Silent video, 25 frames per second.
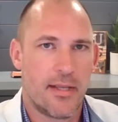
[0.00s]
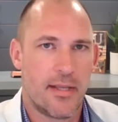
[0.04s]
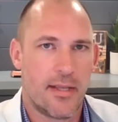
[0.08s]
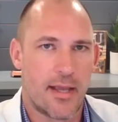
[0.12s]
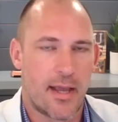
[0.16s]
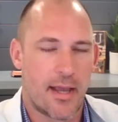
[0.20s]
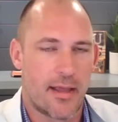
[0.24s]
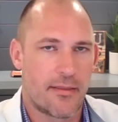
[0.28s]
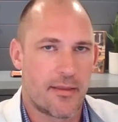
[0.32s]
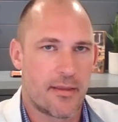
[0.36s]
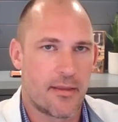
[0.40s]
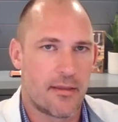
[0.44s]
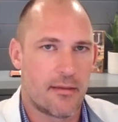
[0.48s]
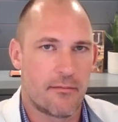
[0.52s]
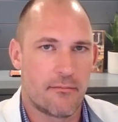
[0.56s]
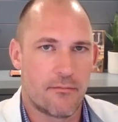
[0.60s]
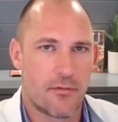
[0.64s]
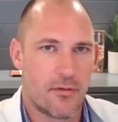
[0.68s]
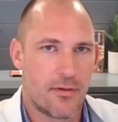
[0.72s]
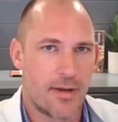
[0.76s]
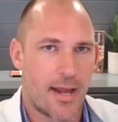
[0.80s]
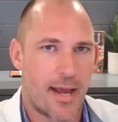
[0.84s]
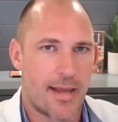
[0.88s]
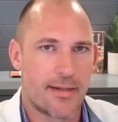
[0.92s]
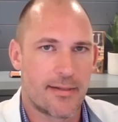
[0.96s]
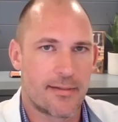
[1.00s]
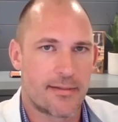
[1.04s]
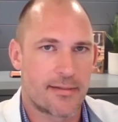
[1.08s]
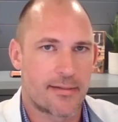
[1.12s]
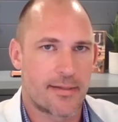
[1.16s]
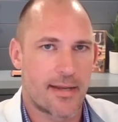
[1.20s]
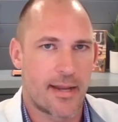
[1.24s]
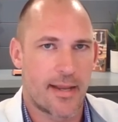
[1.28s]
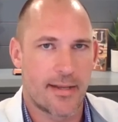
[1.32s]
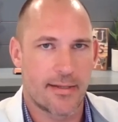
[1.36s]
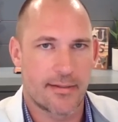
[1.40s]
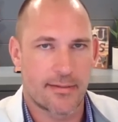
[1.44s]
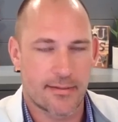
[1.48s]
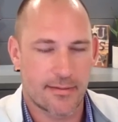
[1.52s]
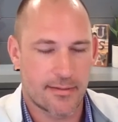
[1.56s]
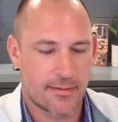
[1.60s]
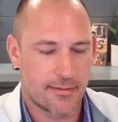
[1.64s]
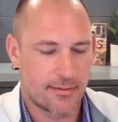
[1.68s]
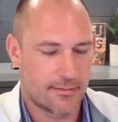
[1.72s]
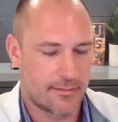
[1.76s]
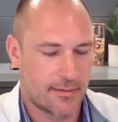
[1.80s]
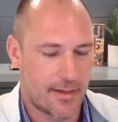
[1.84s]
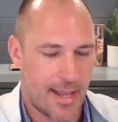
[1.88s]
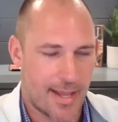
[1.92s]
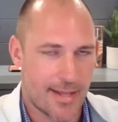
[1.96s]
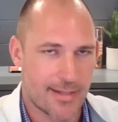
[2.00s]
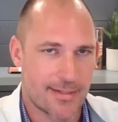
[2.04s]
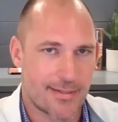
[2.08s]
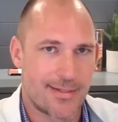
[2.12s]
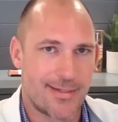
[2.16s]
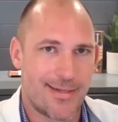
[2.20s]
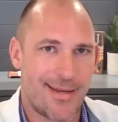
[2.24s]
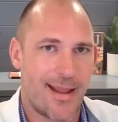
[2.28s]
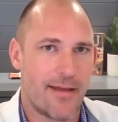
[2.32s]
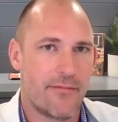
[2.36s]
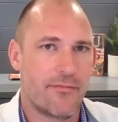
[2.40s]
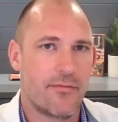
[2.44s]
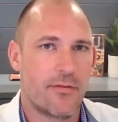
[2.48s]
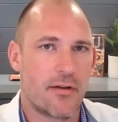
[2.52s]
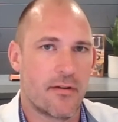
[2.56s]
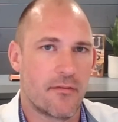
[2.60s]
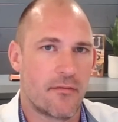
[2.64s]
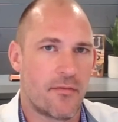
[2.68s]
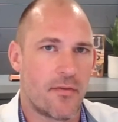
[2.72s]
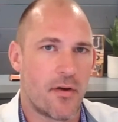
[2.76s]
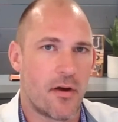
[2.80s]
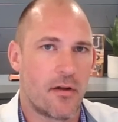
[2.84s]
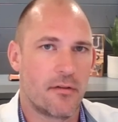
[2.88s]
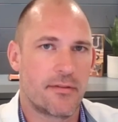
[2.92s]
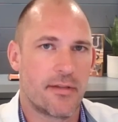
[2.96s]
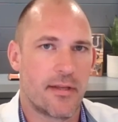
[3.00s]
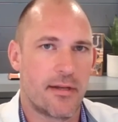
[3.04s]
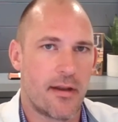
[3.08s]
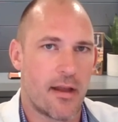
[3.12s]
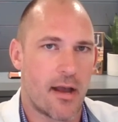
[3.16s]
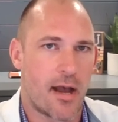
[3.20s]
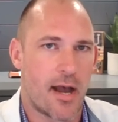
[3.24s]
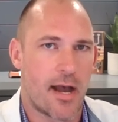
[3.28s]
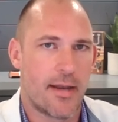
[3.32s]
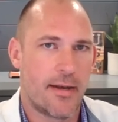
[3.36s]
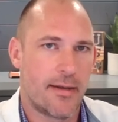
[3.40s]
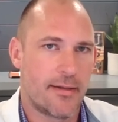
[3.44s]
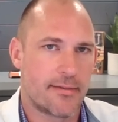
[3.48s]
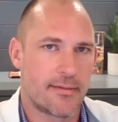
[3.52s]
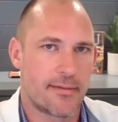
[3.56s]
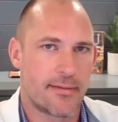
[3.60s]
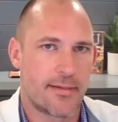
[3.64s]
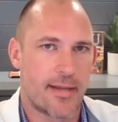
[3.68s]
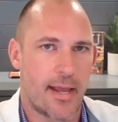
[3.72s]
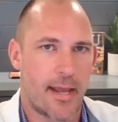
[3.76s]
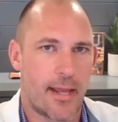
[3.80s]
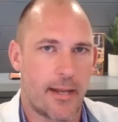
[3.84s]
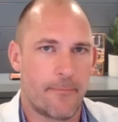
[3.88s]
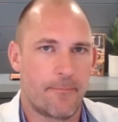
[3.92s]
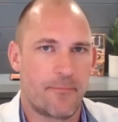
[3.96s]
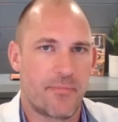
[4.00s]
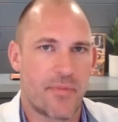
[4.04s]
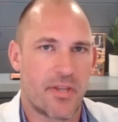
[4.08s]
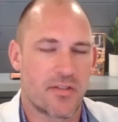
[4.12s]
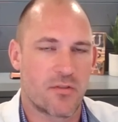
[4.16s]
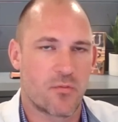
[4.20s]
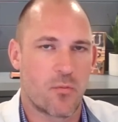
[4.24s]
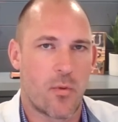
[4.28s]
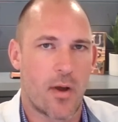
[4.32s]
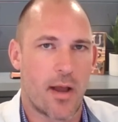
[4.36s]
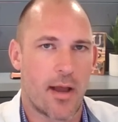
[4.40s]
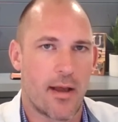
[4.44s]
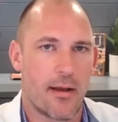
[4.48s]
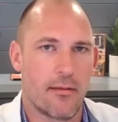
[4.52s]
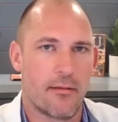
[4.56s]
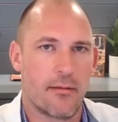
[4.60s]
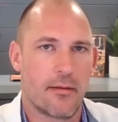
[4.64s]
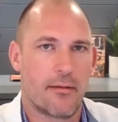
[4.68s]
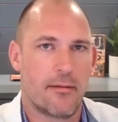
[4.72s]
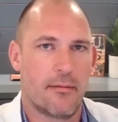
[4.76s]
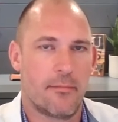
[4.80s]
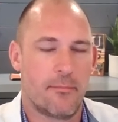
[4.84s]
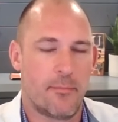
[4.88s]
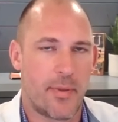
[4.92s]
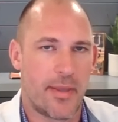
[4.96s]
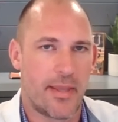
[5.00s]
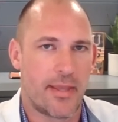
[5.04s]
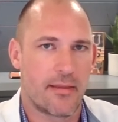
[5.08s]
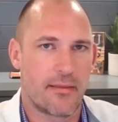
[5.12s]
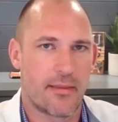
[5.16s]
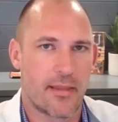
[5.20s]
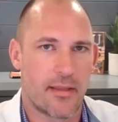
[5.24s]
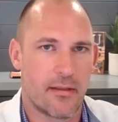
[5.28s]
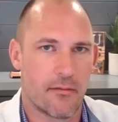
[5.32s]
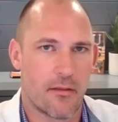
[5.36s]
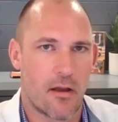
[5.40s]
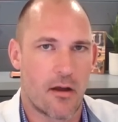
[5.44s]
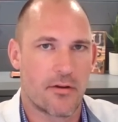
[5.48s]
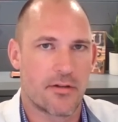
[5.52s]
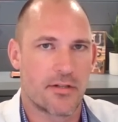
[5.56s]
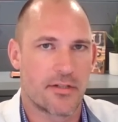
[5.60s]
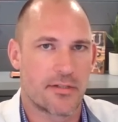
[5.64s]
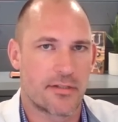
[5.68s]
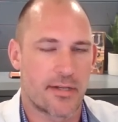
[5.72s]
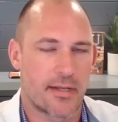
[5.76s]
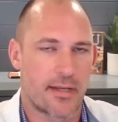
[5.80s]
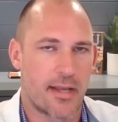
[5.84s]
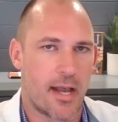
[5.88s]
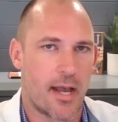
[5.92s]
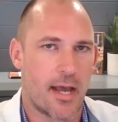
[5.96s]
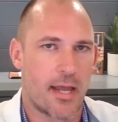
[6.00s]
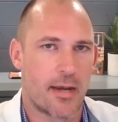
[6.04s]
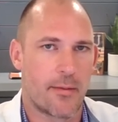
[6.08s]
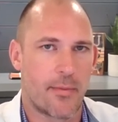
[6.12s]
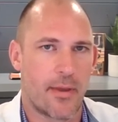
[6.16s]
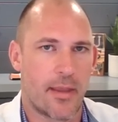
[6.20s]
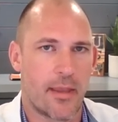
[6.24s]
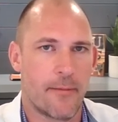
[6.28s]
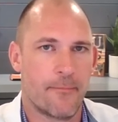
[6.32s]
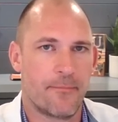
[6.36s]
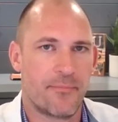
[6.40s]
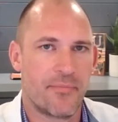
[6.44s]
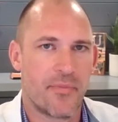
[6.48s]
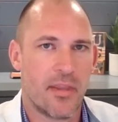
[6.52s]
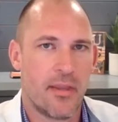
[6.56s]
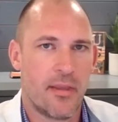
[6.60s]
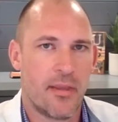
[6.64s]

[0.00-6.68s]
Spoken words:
The United States has never defaulted on its debt as well, being the largest economy.